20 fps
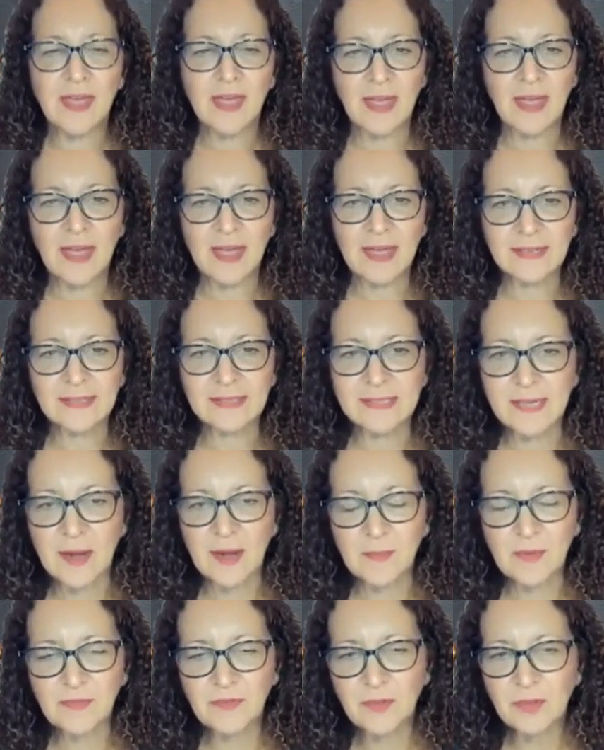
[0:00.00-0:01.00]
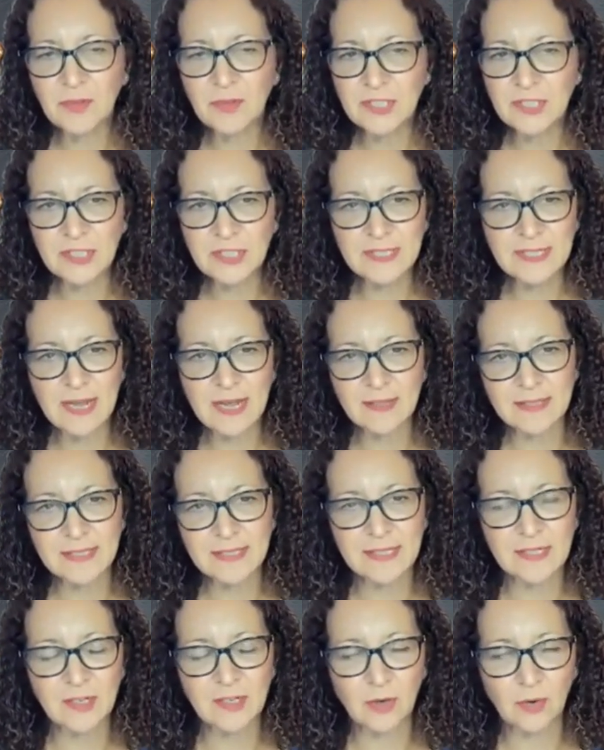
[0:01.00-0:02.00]
And if you can just tell
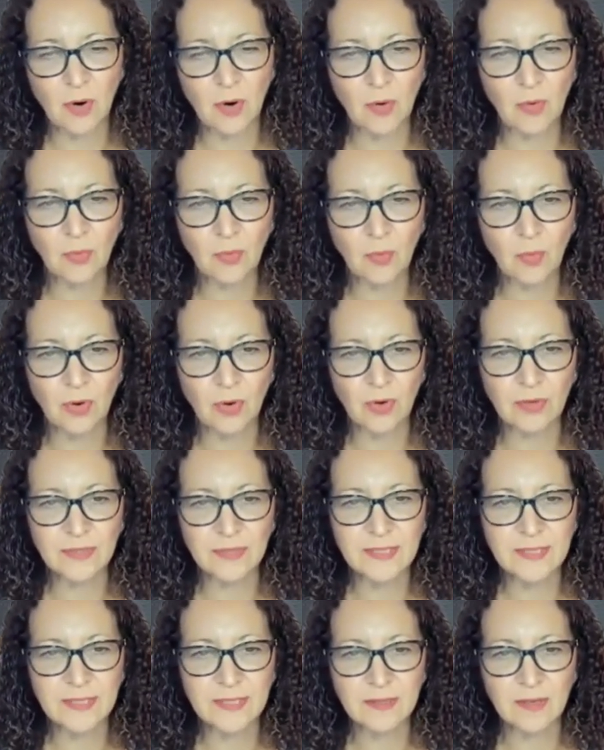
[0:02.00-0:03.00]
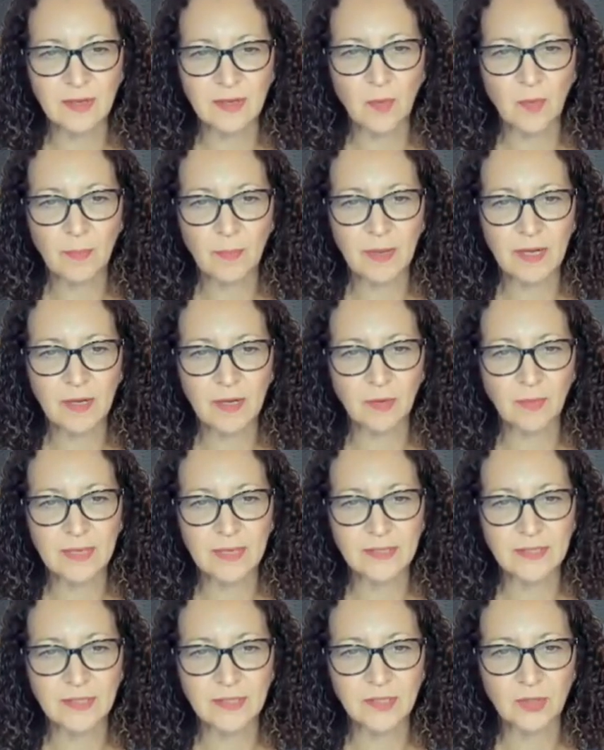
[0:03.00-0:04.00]
us in your own words, what
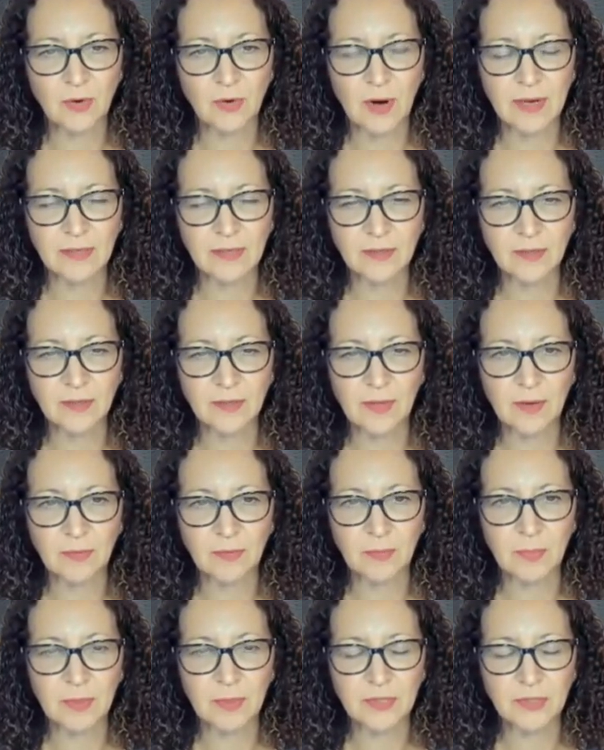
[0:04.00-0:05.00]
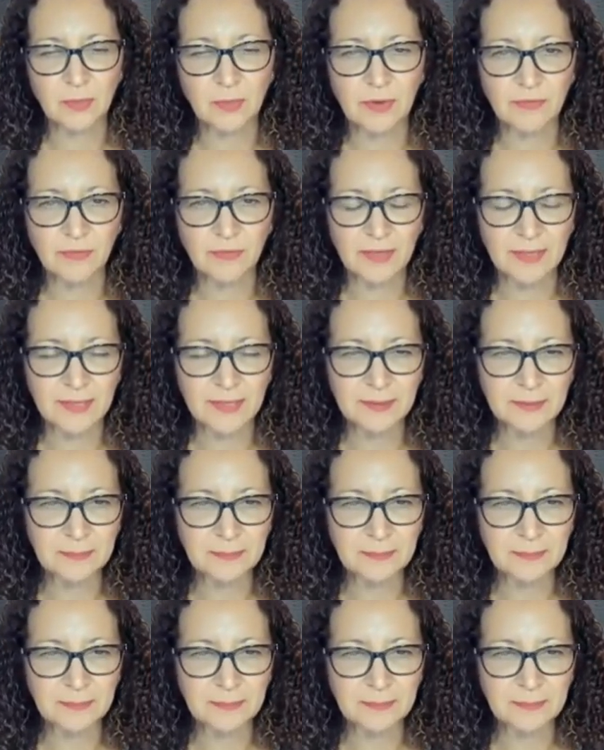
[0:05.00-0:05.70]
Panorays is trying to do, that would be terrific.